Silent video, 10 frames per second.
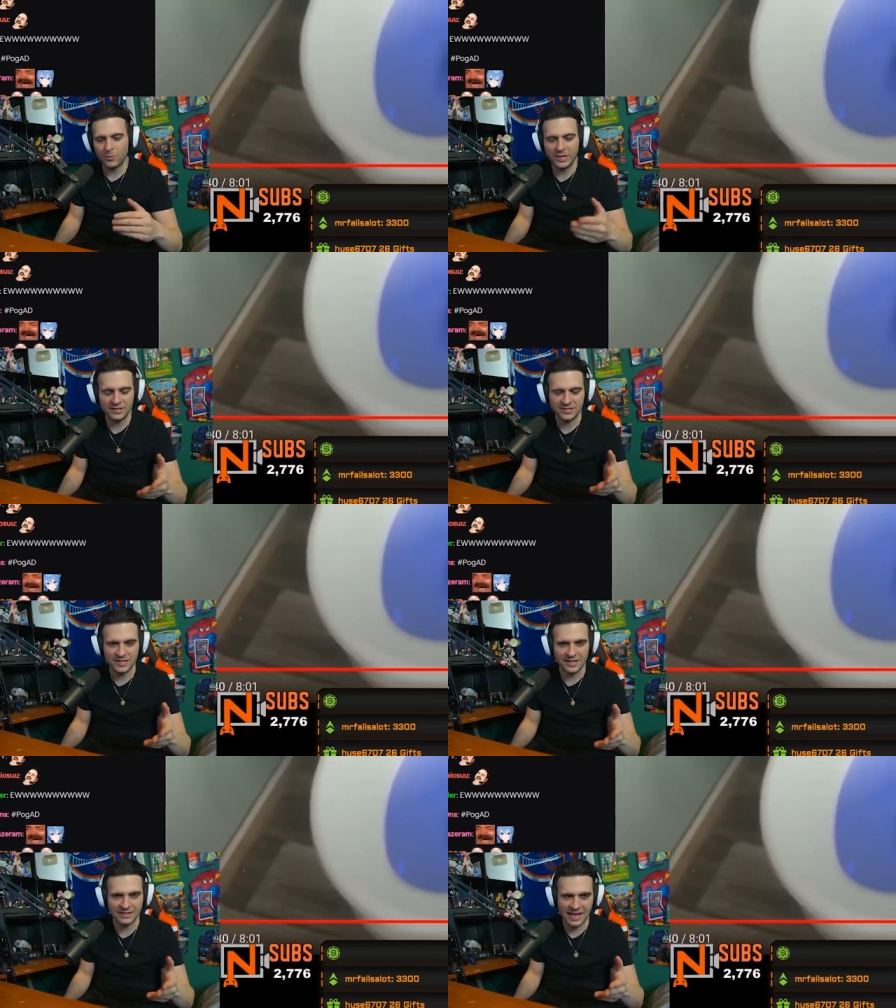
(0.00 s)
pee
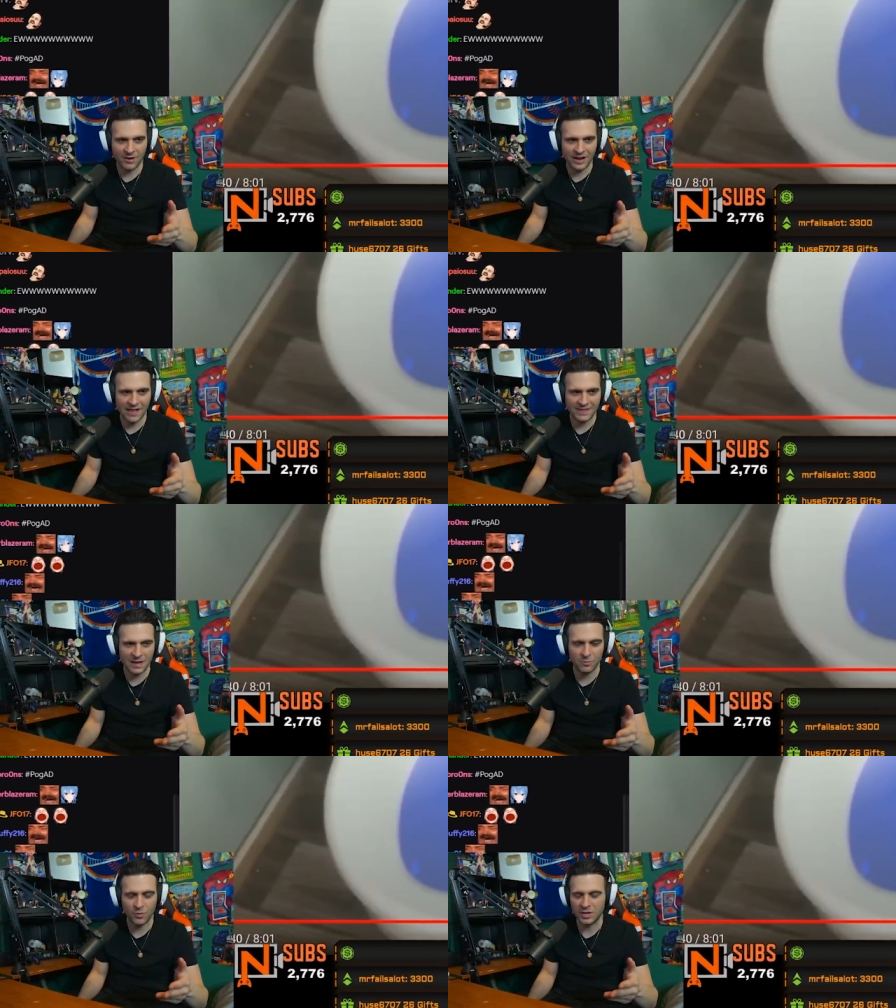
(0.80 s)
sitting down at
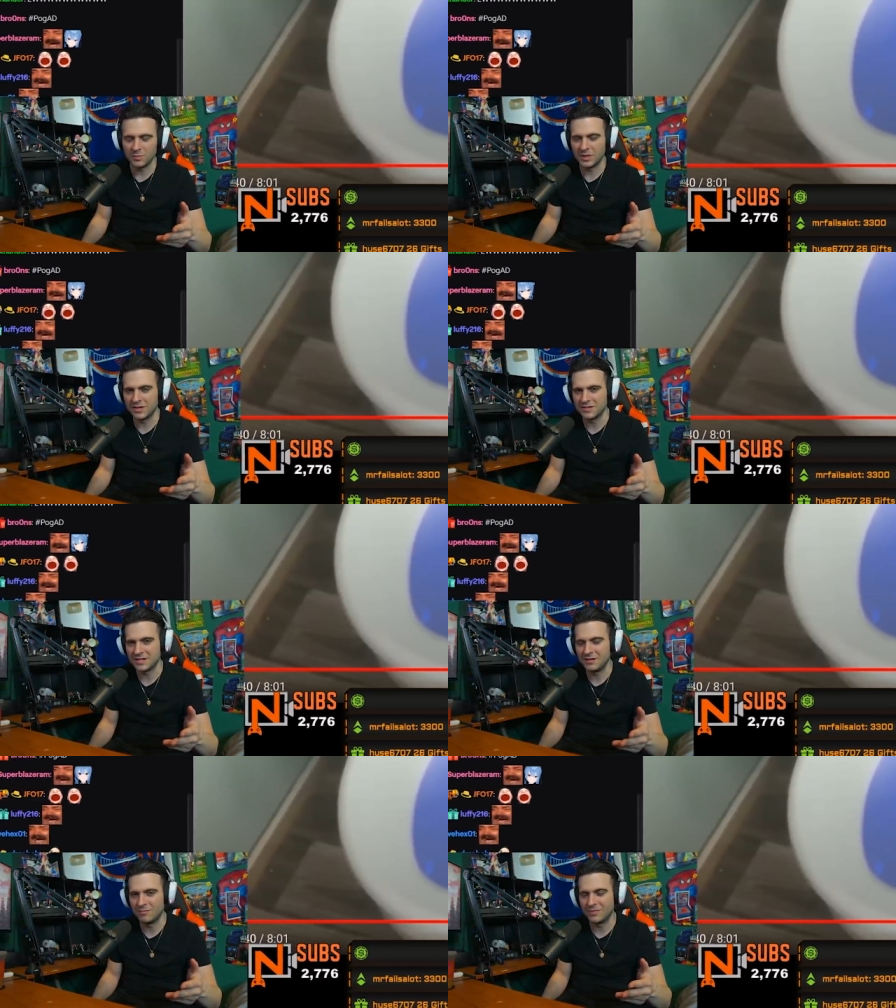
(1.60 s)
that point because
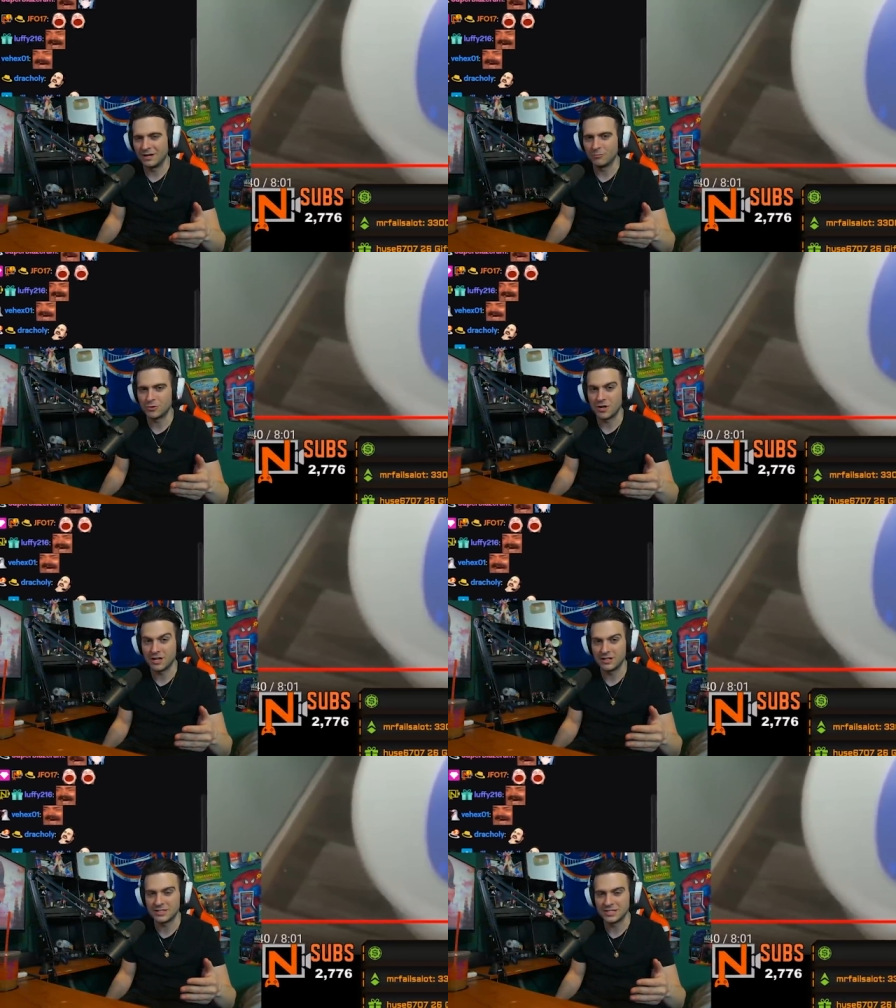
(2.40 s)
I'm I'm drunk
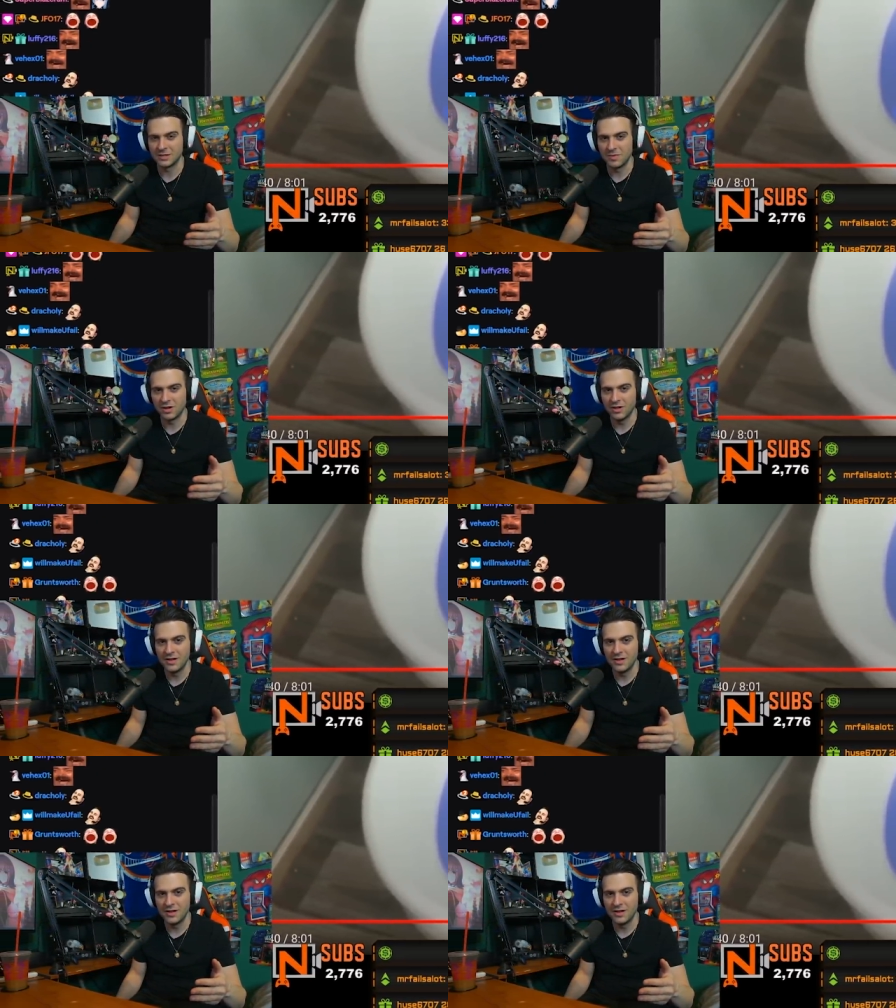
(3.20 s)
and it's in the middle.